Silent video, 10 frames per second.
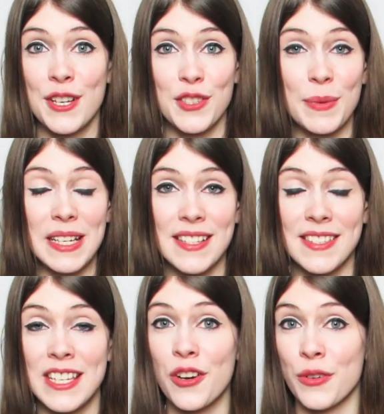so many
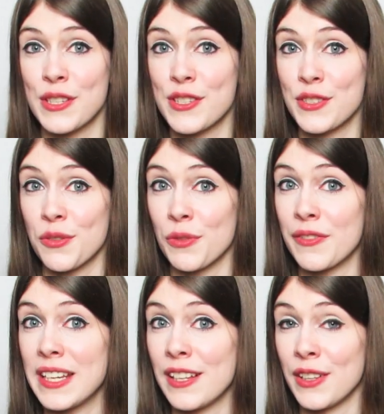secrets to
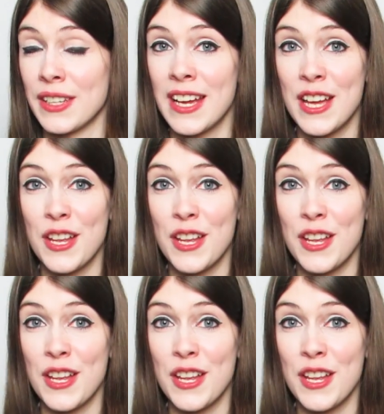reveal and